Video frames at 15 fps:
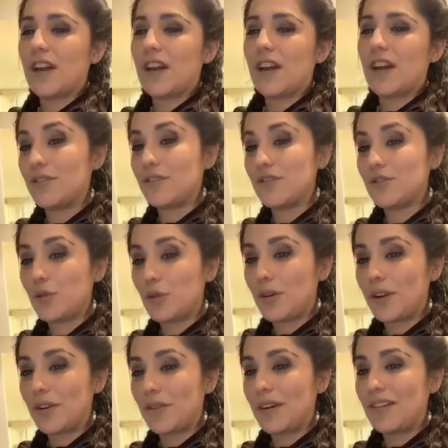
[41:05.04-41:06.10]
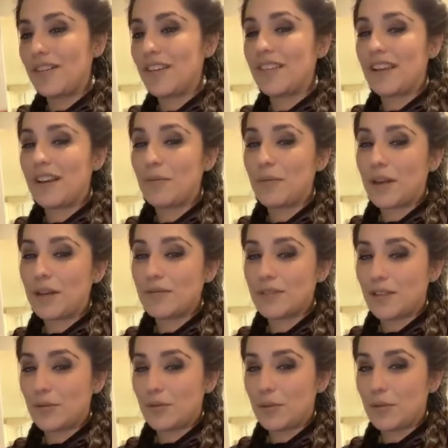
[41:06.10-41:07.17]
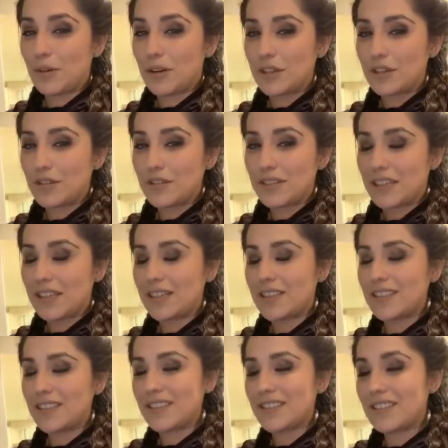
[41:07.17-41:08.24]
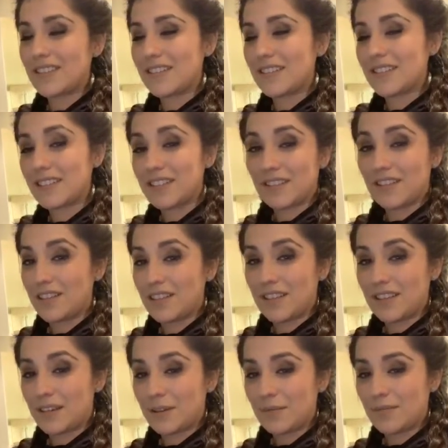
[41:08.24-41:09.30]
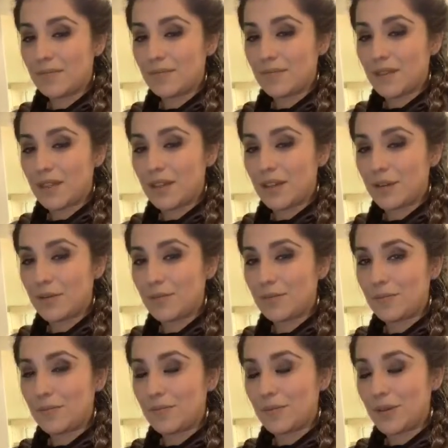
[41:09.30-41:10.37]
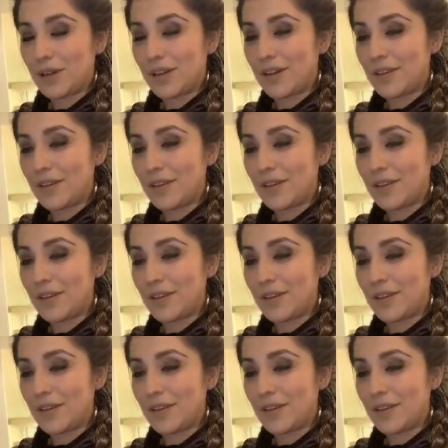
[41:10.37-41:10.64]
like, a little story around it, then it becomes a little bit more interesting. It's just, it just takes a lot of time, you know. But,